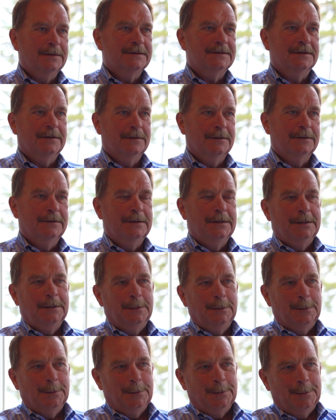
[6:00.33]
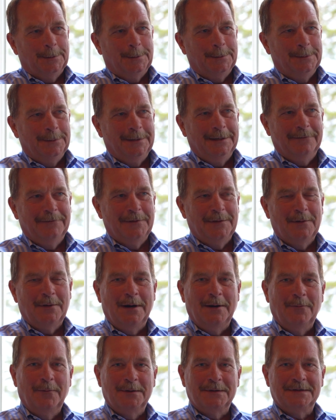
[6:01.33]
So even though
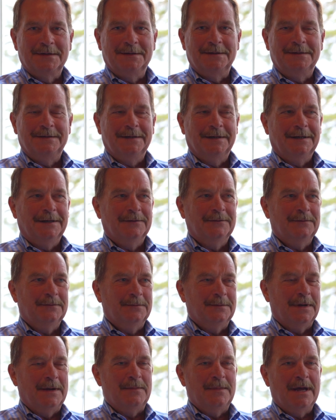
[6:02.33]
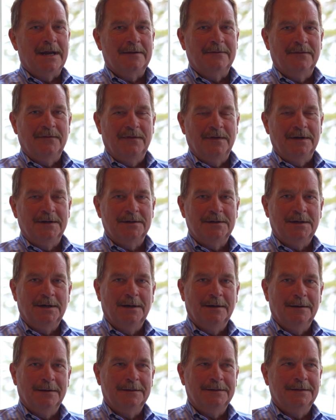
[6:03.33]
I'm not of Finnish
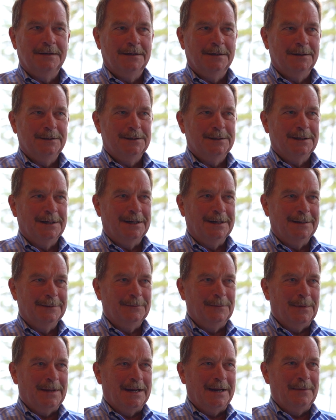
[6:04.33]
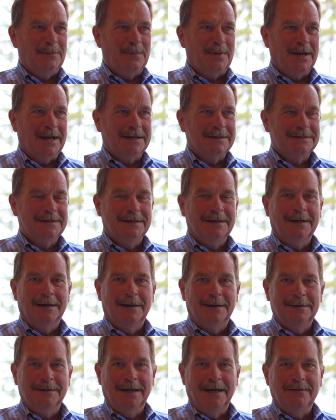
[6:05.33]
heritage, I'm passing
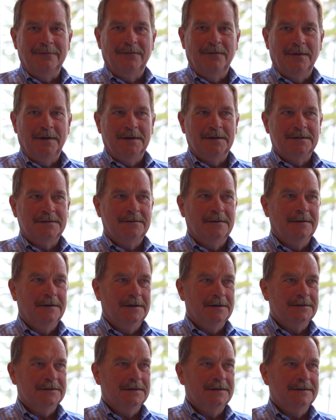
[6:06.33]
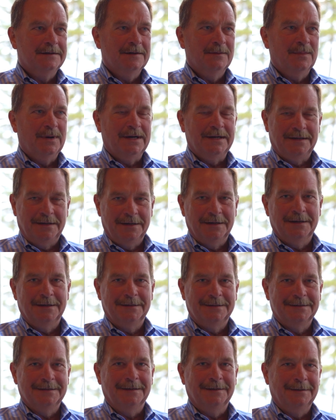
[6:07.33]
on that Finnish tradition to my
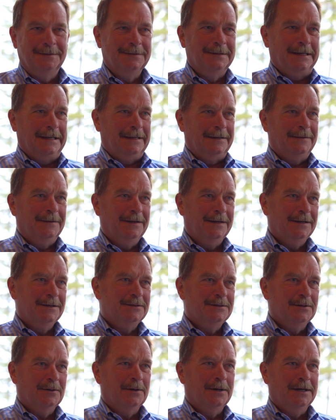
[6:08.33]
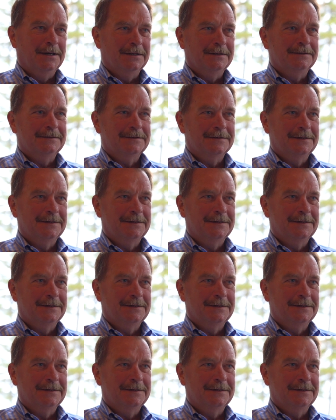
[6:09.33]
kids, and they enjoy it.